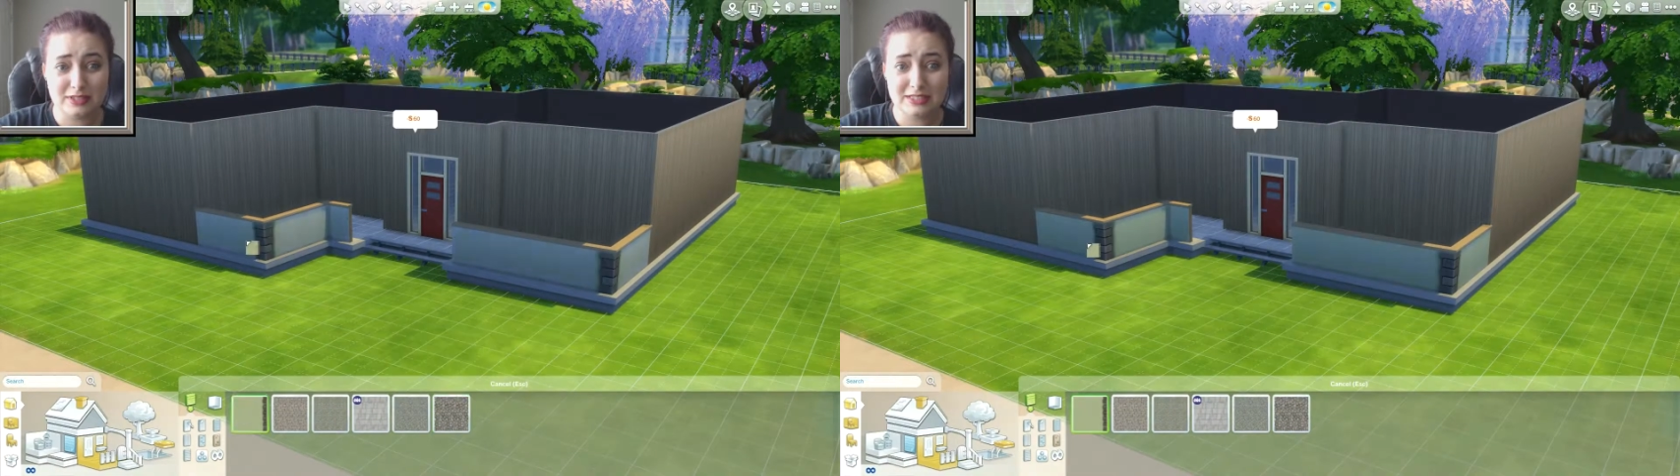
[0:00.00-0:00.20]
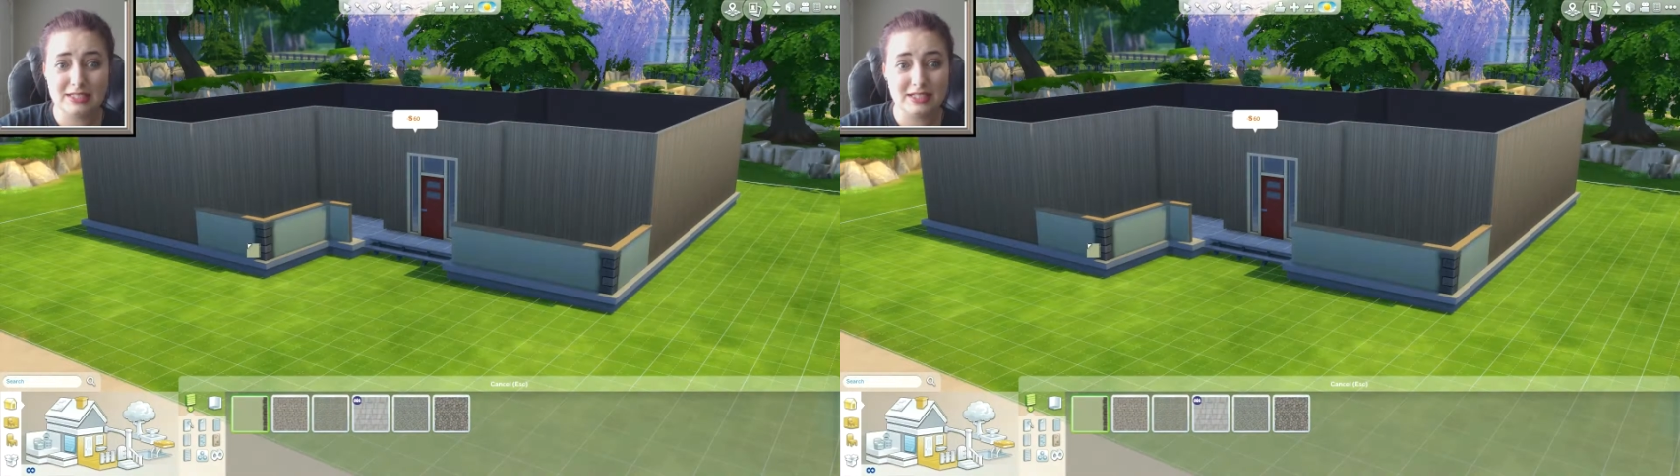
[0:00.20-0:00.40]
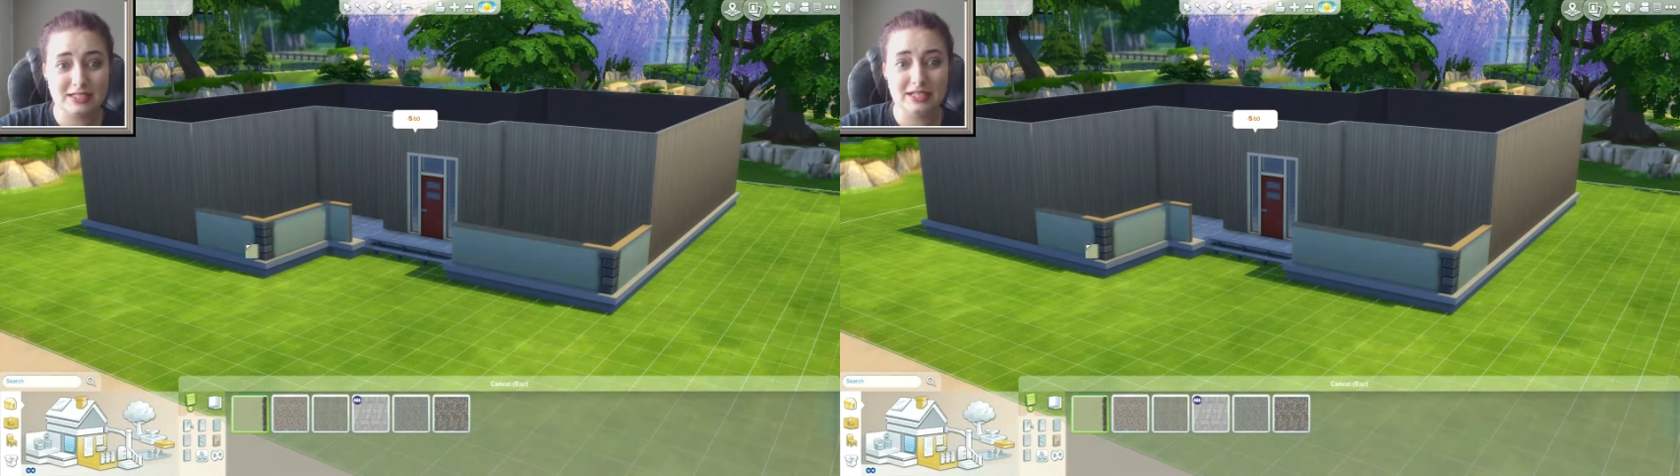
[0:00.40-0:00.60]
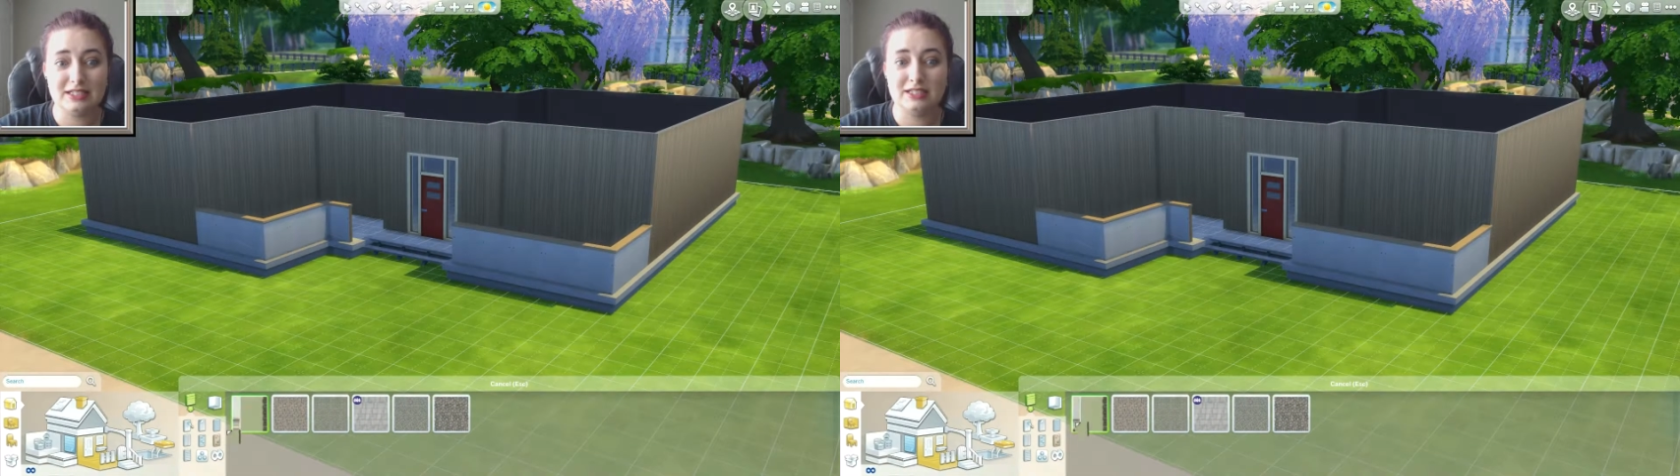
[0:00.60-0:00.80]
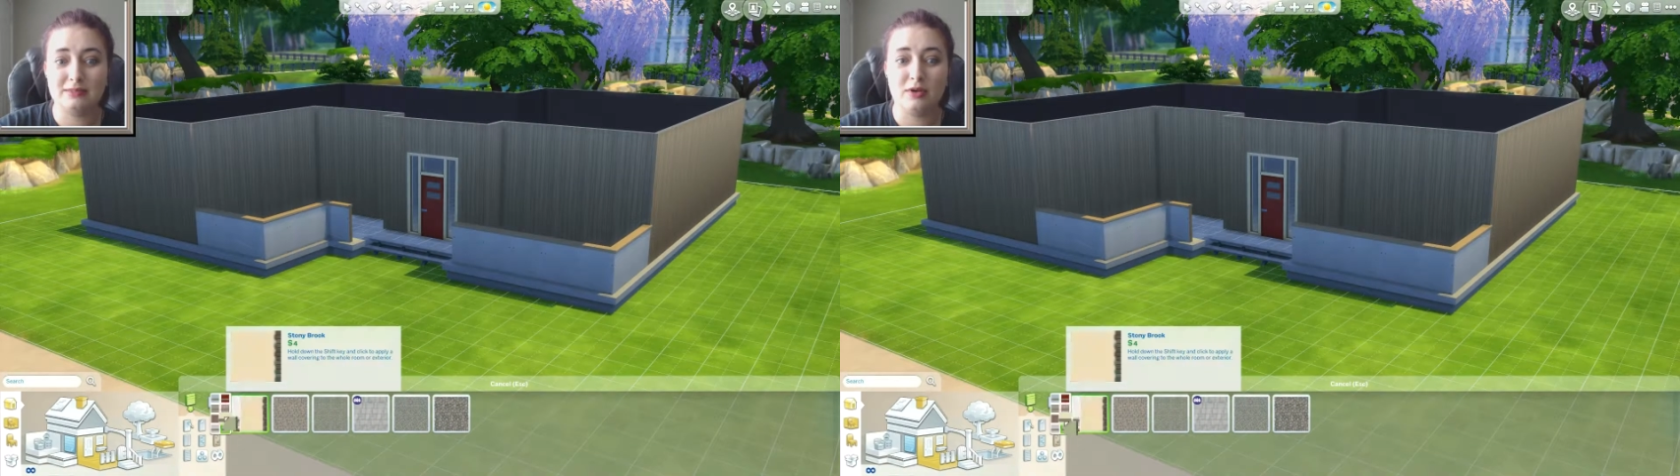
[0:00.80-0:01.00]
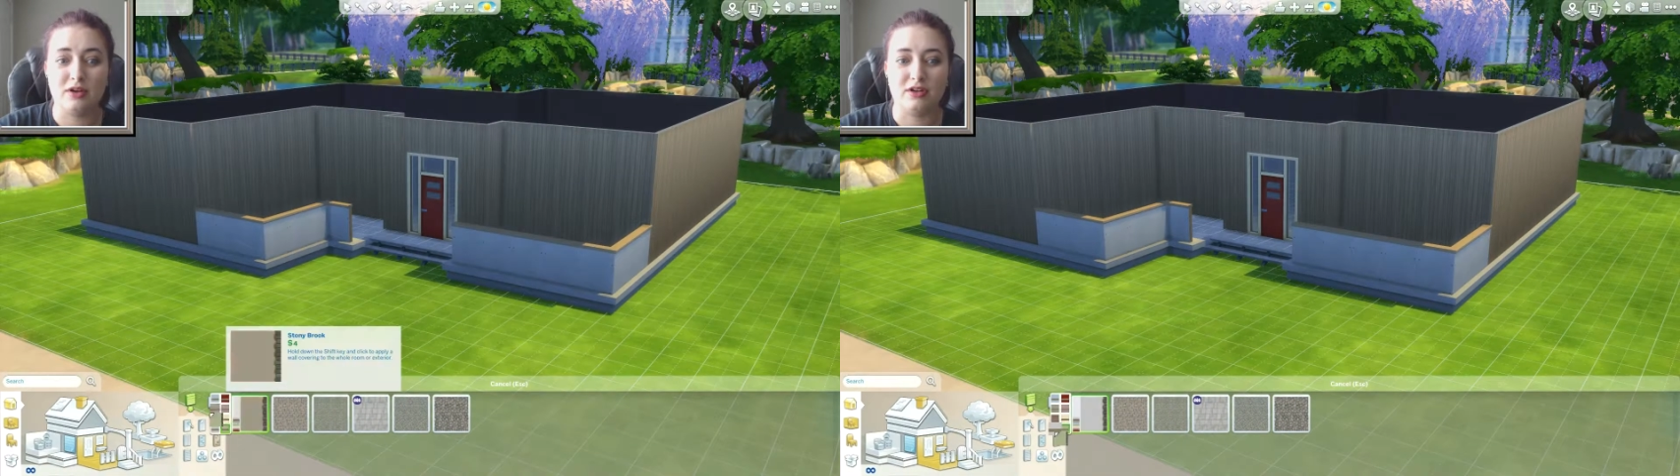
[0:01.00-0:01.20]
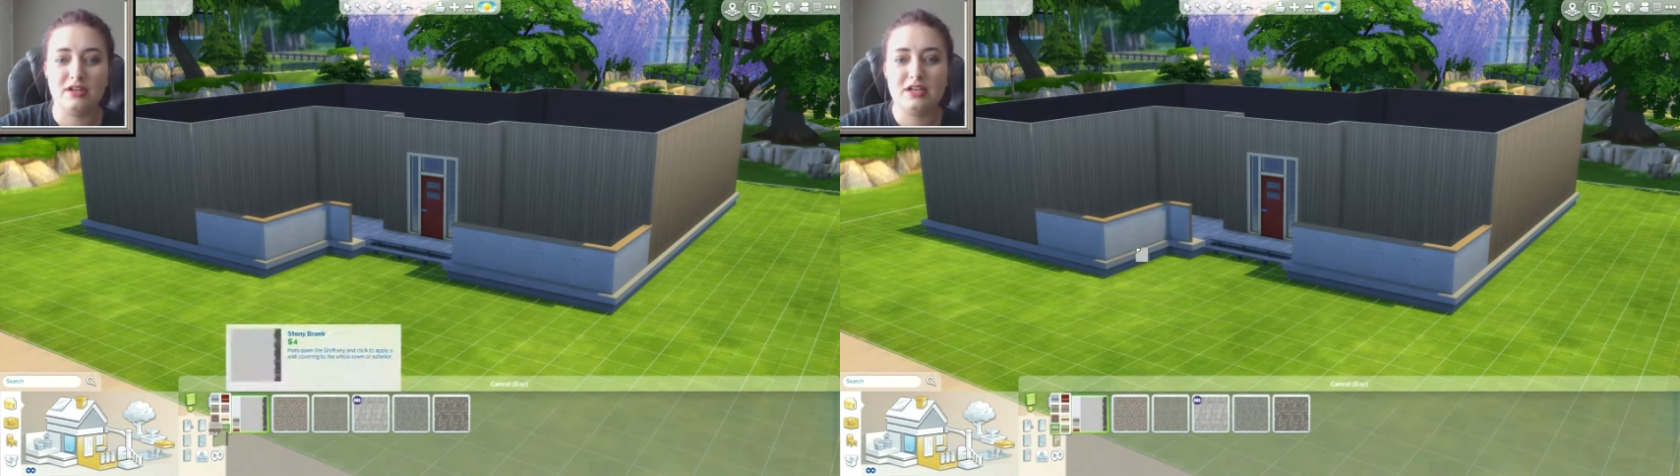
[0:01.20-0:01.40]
stinking small.